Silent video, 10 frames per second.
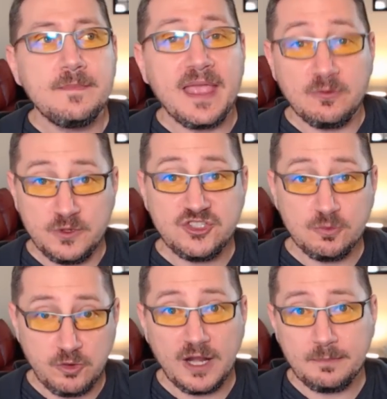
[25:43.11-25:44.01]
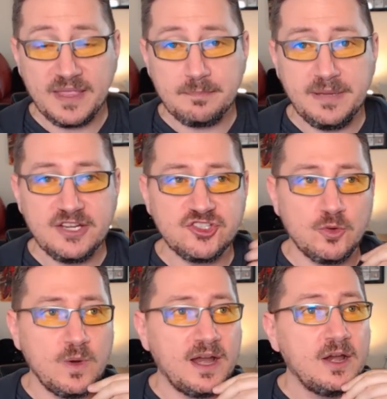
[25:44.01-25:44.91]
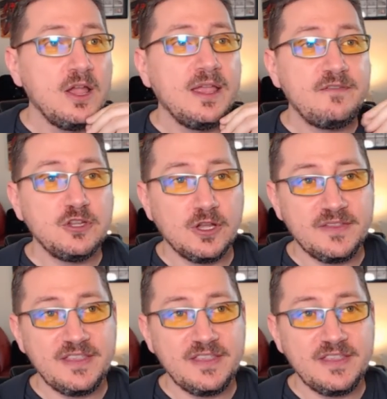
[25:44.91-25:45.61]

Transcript: and we brought up that picture where if you look at